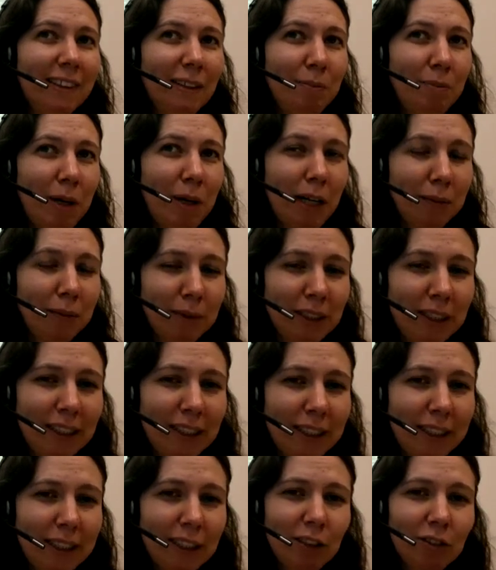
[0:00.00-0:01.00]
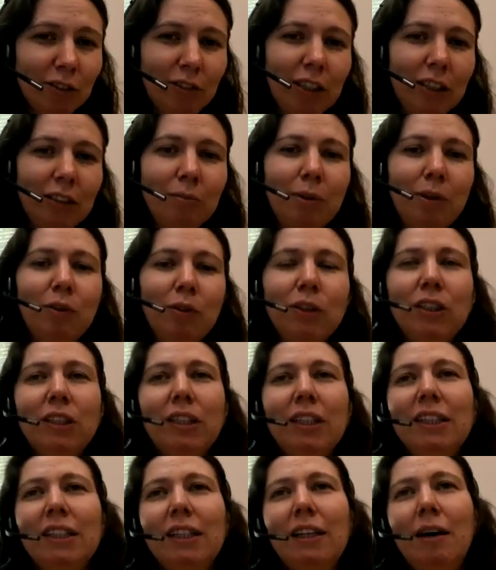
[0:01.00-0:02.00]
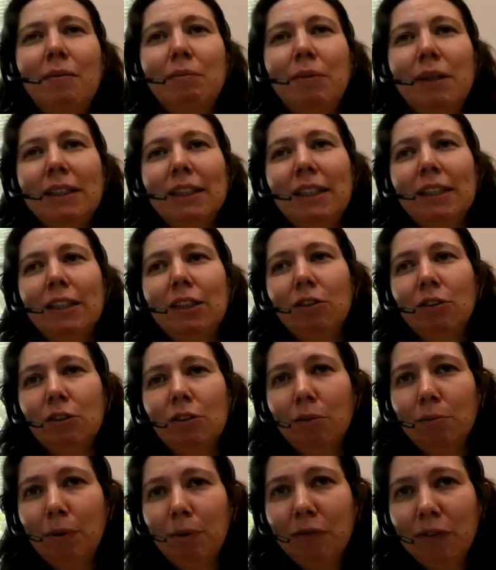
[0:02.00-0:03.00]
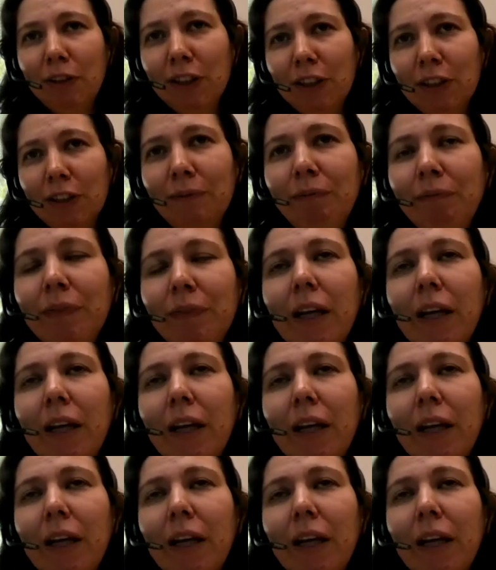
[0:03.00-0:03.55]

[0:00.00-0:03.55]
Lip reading: Apartment 6, correct? Because there is a number 6 on top of it.